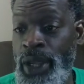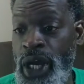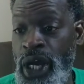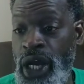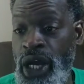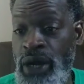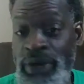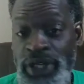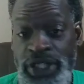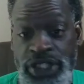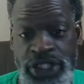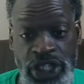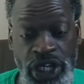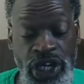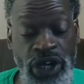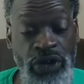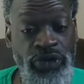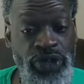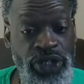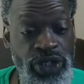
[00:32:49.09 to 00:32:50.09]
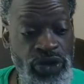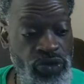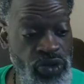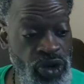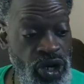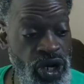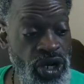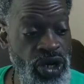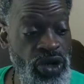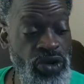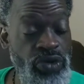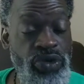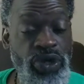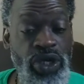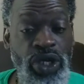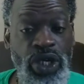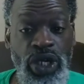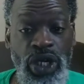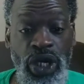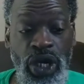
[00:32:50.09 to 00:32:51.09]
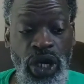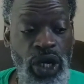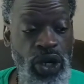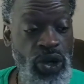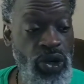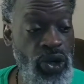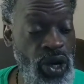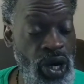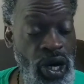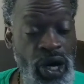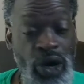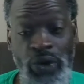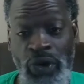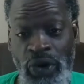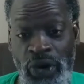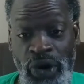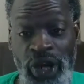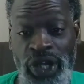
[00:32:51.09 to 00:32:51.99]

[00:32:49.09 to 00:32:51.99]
Let's share it with the world on